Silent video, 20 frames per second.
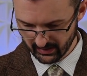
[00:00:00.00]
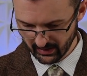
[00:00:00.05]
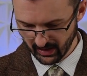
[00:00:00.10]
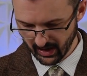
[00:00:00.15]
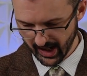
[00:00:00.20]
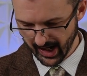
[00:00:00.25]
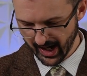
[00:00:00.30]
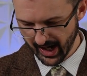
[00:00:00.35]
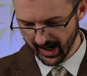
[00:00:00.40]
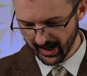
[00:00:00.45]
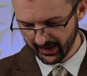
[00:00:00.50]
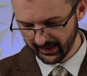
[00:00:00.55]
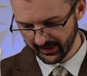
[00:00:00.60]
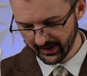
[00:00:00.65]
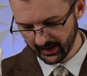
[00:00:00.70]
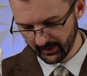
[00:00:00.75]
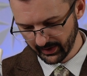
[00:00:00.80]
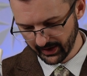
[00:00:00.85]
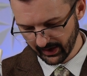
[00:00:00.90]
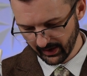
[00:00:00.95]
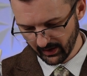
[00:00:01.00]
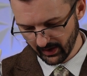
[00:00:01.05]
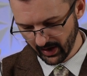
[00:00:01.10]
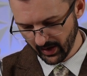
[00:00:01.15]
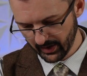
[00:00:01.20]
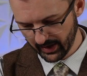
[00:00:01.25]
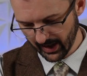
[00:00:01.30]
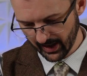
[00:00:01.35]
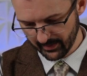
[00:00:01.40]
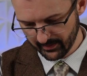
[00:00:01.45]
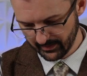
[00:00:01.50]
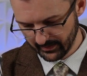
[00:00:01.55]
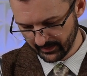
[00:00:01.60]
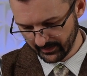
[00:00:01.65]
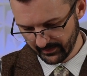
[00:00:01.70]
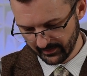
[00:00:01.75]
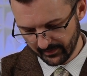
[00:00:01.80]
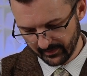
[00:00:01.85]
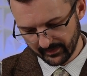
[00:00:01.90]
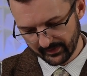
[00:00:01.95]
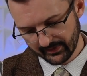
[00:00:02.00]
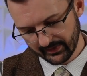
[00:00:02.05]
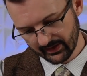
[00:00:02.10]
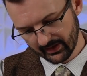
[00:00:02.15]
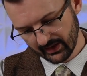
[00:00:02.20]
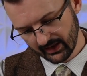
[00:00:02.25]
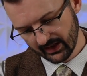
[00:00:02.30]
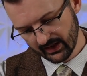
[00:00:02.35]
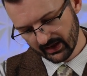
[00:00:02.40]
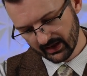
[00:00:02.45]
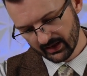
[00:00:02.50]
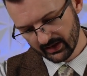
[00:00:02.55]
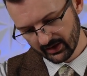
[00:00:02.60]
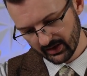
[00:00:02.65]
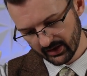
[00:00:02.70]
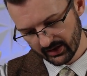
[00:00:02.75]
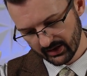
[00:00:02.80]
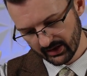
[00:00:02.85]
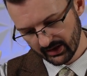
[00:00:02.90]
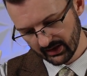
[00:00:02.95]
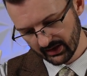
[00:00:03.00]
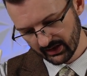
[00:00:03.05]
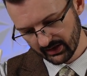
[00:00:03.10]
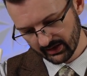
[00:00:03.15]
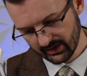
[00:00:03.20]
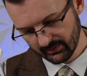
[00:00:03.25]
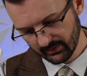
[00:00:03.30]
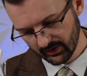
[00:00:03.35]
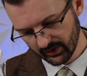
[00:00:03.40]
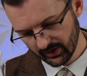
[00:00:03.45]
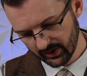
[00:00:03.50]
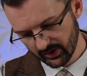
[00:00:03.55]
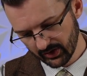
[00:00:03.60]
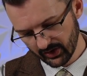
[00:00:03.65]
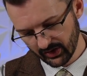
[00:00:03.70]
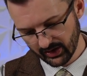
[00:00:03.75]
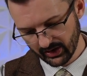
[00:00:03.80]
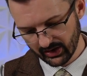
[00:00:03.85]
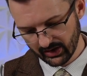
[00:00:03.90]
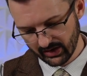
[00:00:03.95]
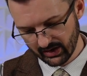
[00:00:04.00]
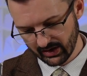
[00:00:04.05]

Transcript: Ah, there we go, okay. Just needed some good